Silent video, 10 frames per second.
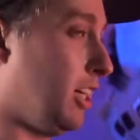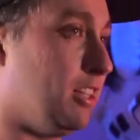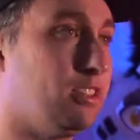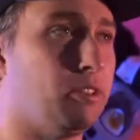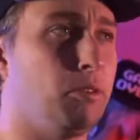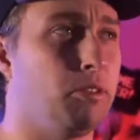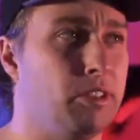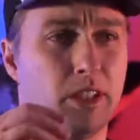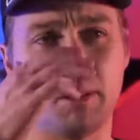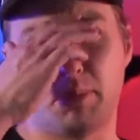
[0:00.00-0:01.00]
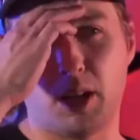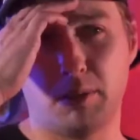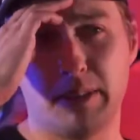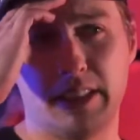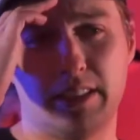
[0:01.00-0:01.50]
It's like we were in the
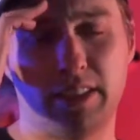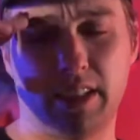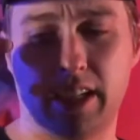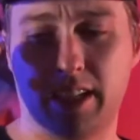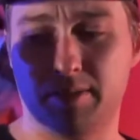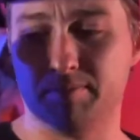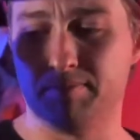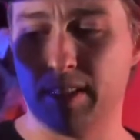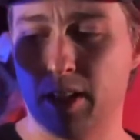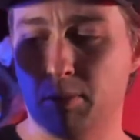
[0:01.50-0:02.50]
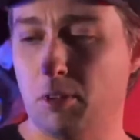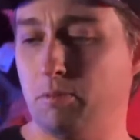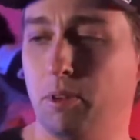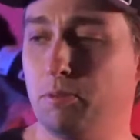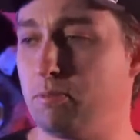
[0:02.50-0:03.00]
apartment.
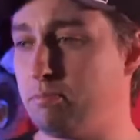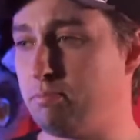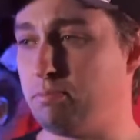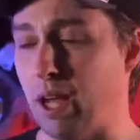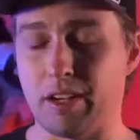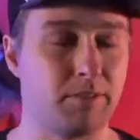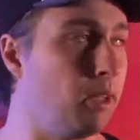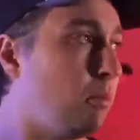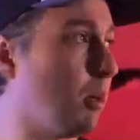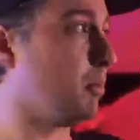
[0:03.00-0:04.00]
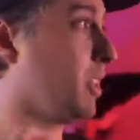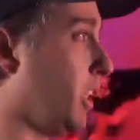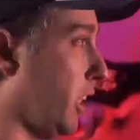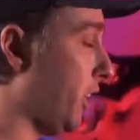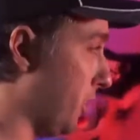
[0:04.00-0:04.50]
We've moved back from the apartment to
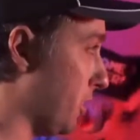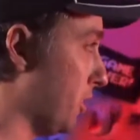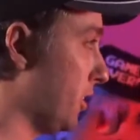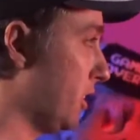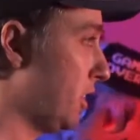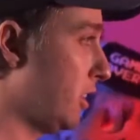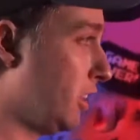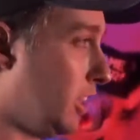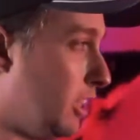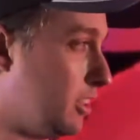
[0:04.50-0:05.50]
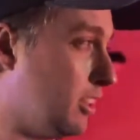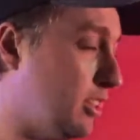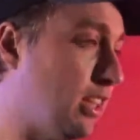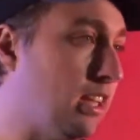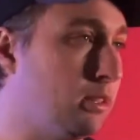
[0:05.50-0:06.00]
here, to
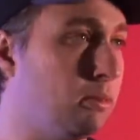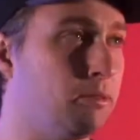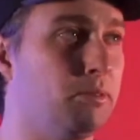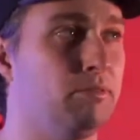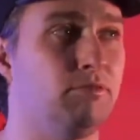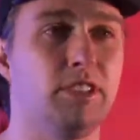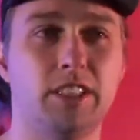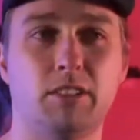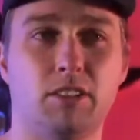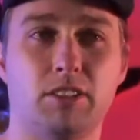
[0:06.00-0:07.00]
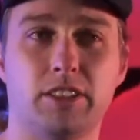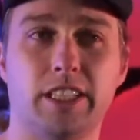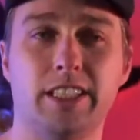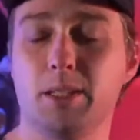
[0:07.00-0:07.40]
this house, because we really no longer need the